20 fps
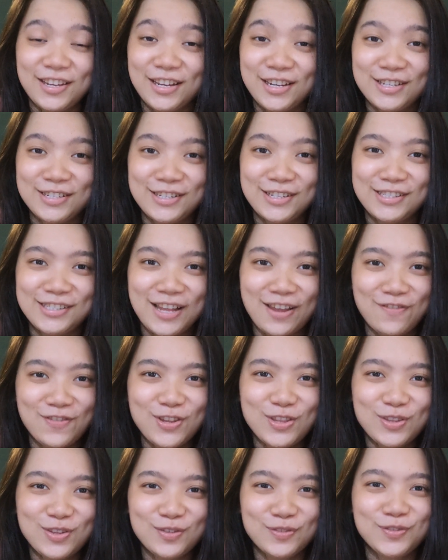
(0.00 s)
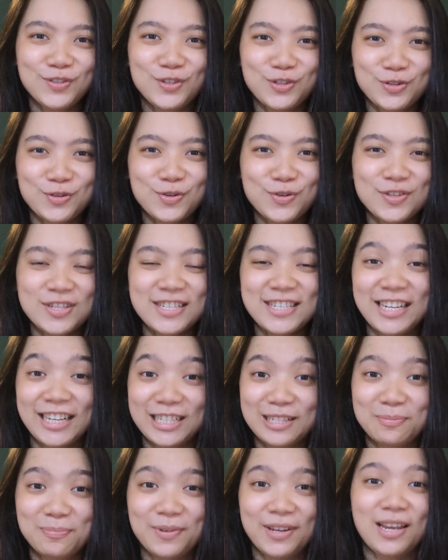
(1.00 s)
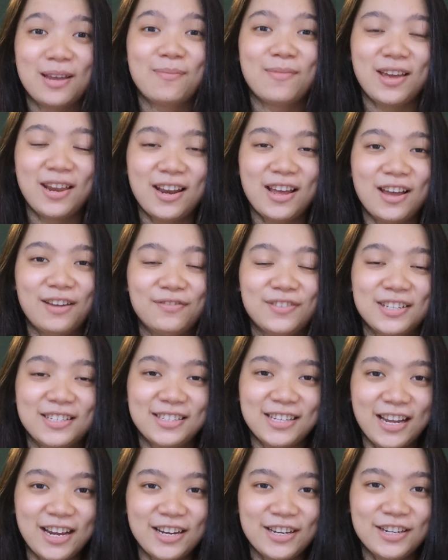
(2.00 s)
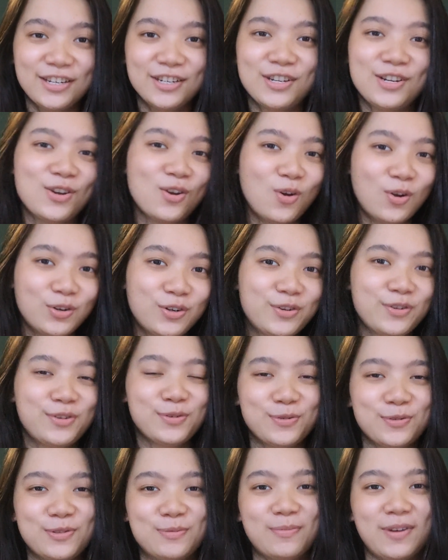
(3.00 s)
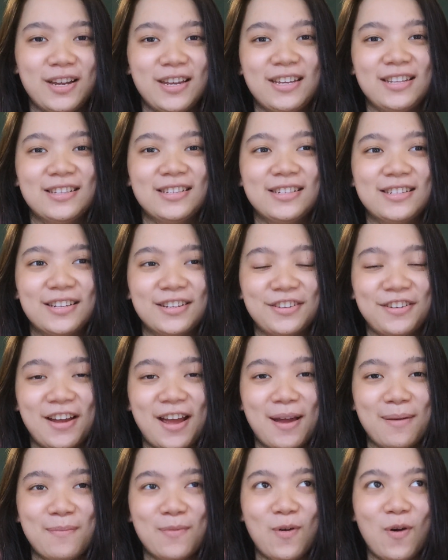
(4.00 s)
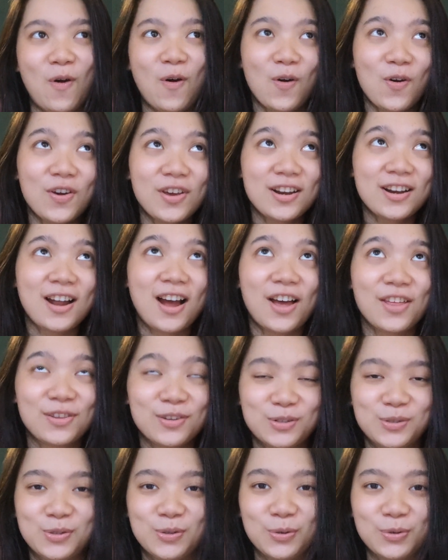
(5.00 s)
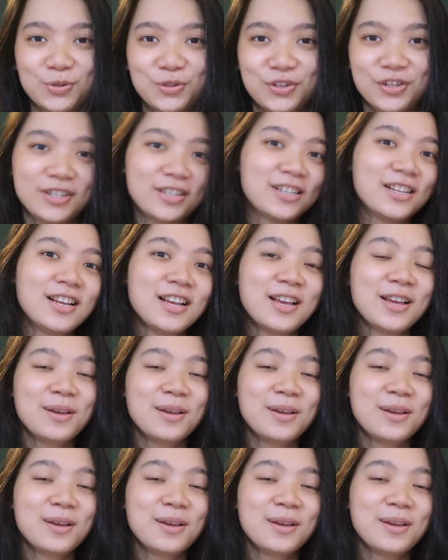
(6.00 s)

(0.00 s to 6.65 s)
It is the 7th of June, 6 pm, and I have decided not to use my Instagram or other social